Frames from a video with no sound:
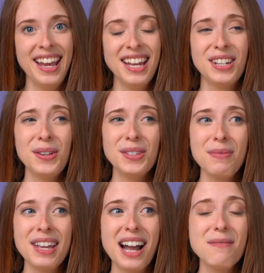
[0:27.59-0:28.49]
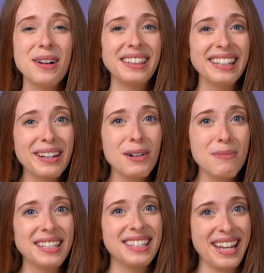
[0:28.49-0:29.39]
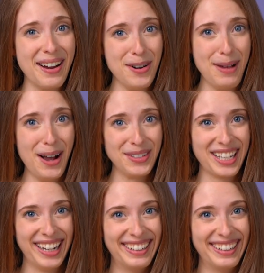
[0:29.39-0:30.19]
to do something I'm a little bit scared about,